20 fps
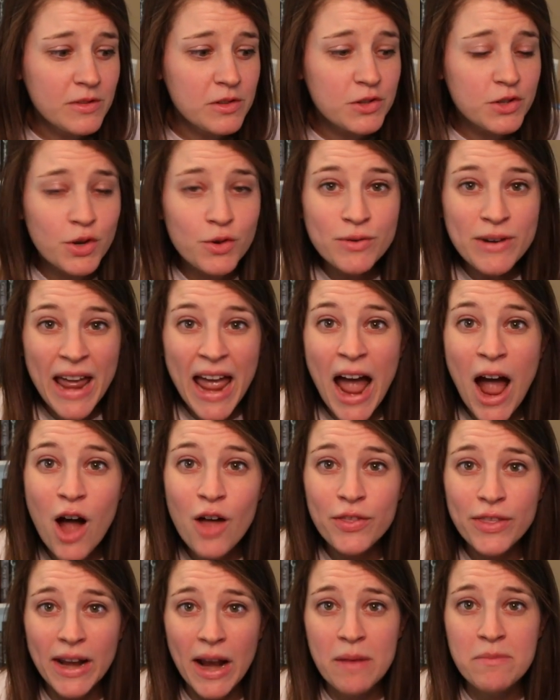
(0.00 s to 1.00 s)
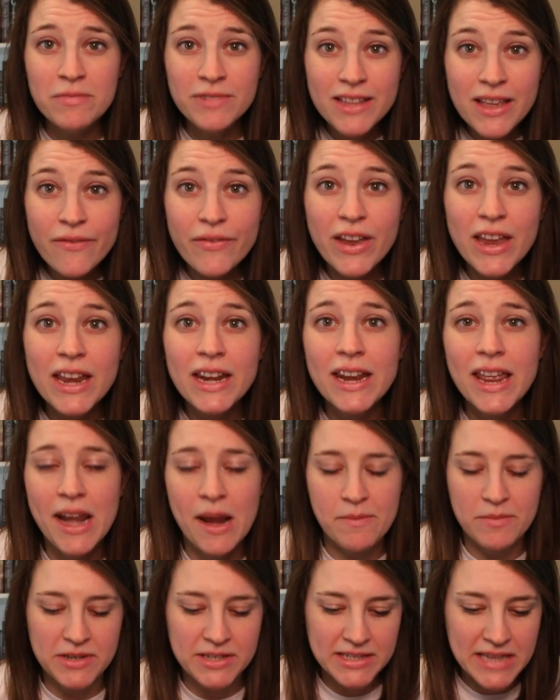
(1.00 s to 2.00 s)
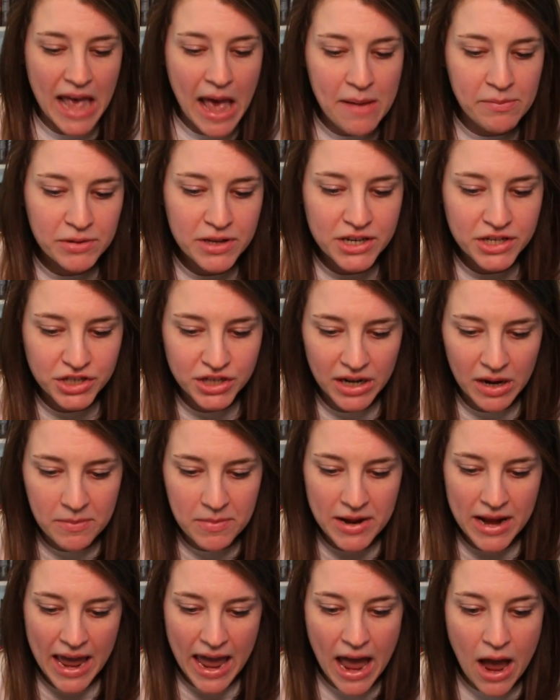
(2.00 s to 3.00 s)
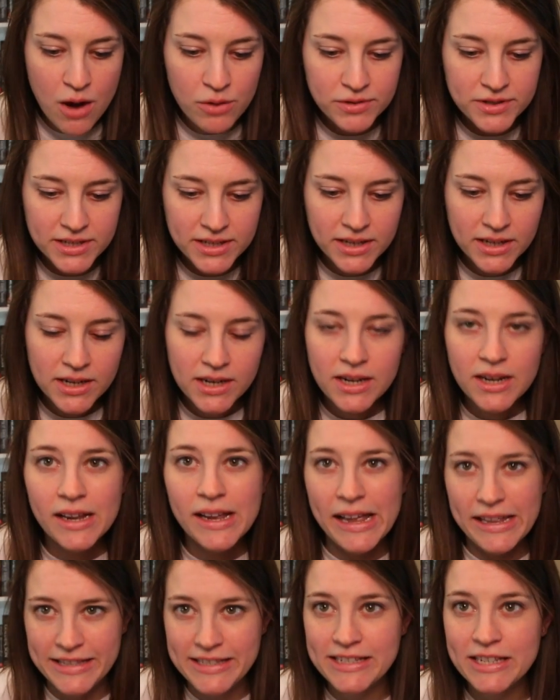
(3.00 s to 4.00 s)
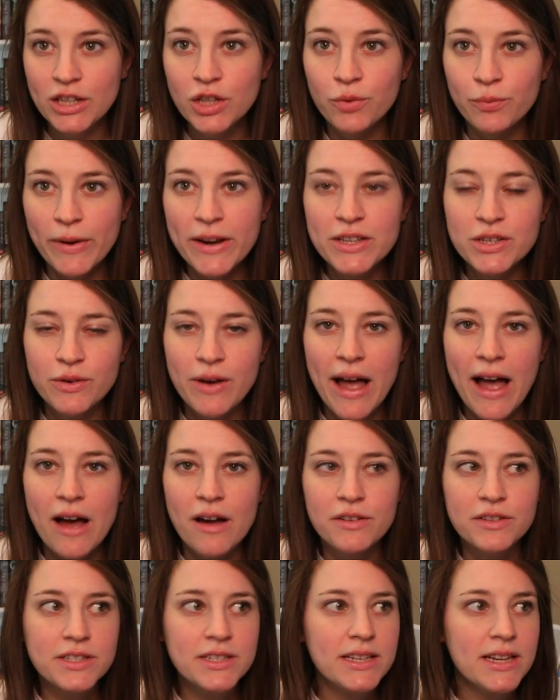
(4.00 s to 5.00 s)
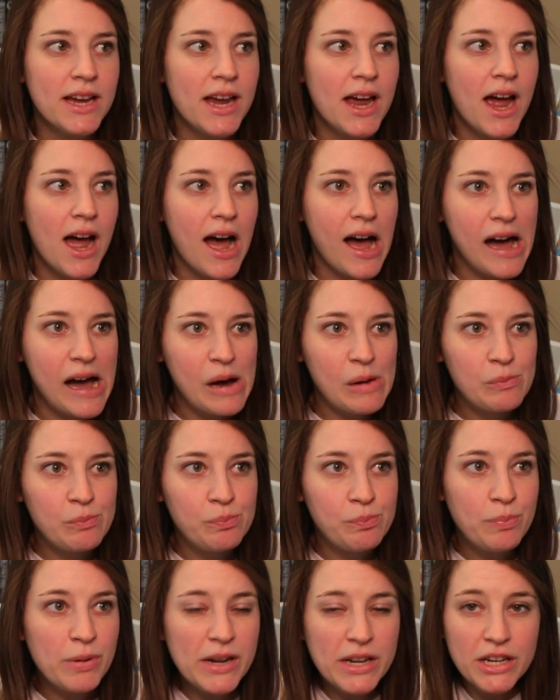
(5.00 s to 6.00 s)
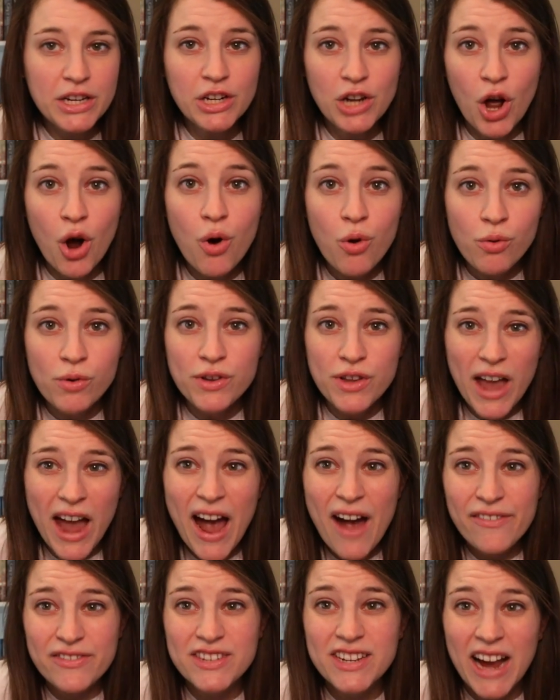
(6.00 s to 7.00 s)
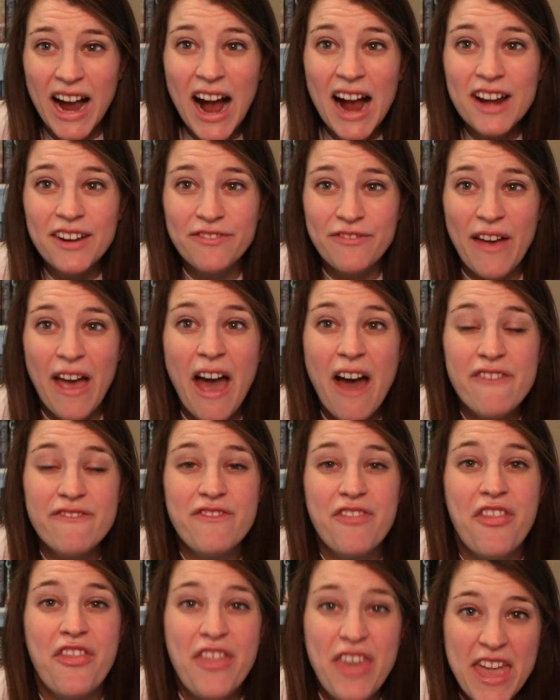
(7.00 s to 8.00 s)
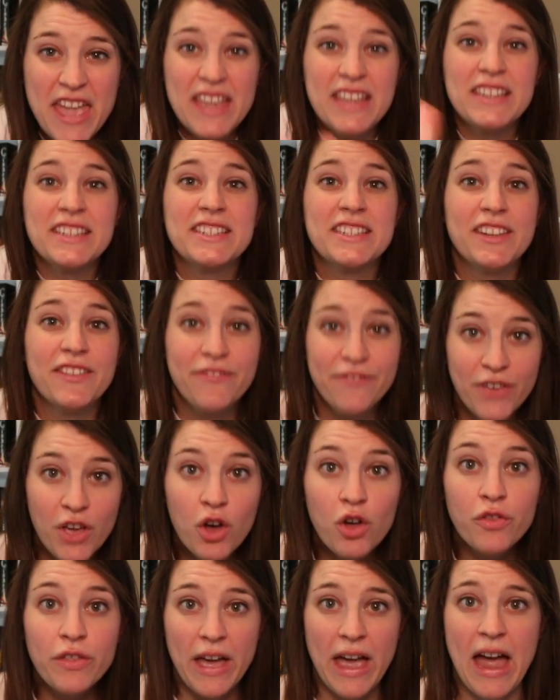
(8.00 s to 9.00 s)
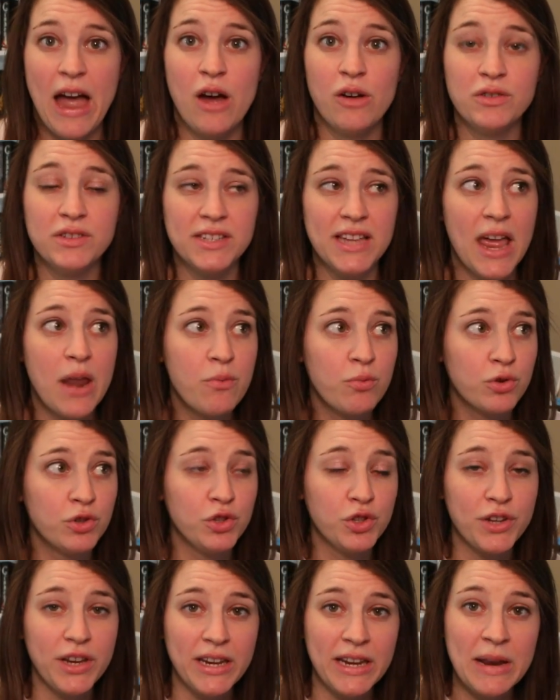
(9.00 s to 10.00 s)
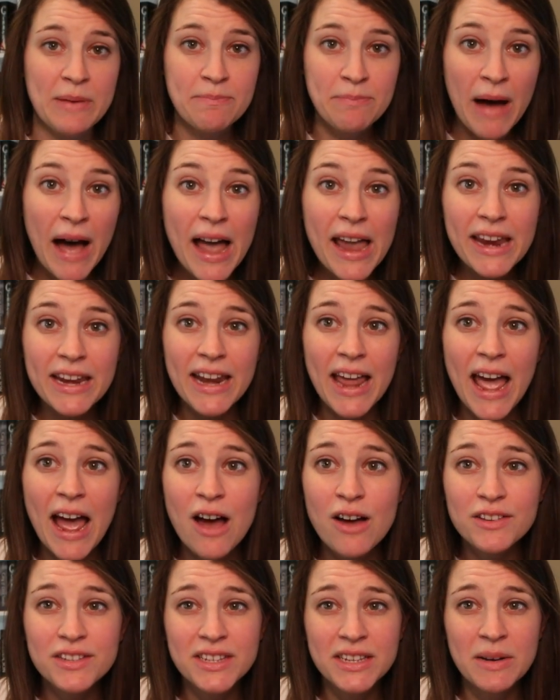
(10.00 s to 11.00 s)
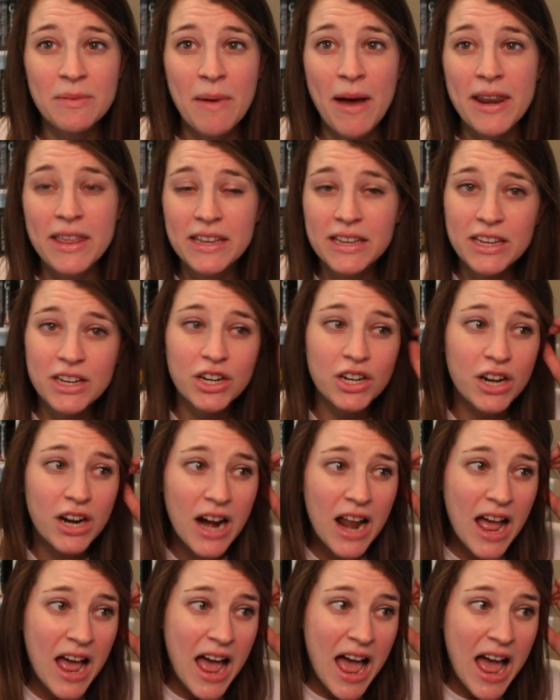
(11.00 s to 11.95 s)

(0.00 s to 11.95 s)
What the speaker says: So now that I'm living and I'm established and I'm in a house, it's still a rental house, but you have to kind of have things to fill the house. And we're looking at buying a house in about a year.